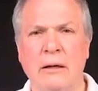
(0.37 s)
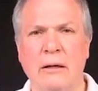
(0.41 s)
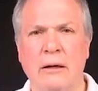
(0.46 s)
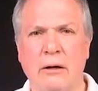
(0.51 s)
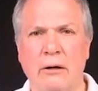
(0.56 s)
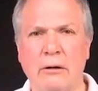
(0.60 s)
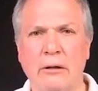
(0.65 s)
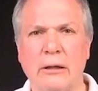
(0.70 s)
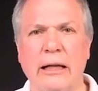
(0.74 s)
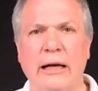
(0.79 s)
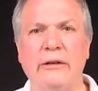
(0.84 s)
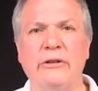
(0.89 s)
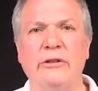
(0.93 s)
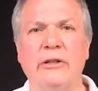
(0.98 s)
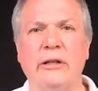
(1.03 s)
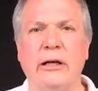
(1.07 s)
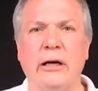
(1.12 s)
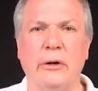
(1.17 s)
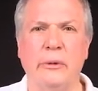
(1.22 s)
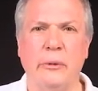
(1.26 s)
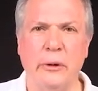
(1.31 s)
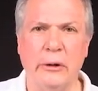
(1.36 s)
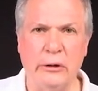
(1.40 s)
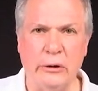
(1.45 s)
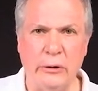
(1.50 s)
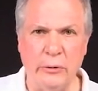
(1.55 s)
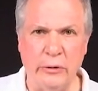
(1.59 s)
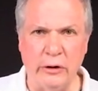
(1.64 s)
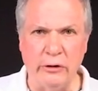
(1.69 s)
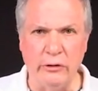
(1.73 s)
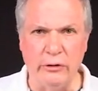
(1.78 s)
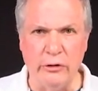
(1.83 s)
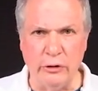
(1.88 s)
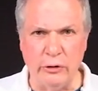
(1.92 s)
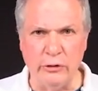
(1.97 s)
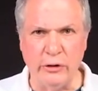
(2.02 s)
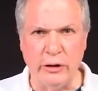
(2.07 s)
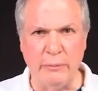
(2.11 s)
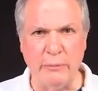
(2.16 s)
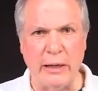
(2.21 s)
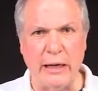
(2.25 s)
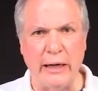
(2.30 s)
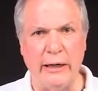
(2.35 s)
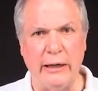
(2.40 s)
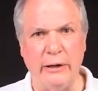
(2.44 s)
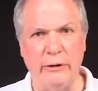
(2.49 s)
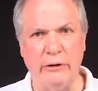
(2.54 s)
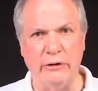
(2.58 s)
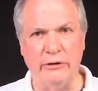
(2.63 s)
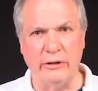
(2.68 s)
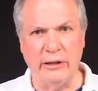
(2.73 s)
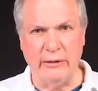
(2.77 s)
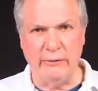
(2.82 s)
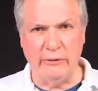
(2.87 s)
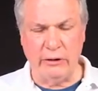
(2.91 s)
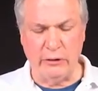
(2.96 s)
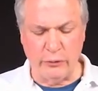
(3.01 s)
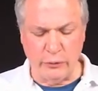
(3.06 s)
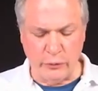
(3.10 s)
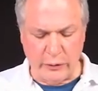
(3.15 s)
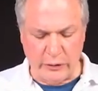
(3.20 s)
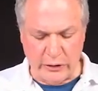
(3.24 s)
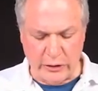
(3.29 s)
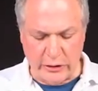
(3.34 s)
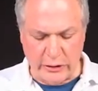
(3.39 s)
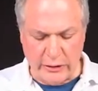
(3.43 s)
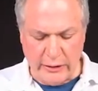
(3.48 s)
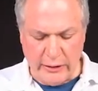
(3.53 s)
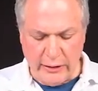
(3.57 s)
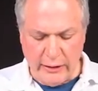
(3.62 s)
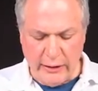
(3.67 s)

All classic auto air units use a binary safety switch.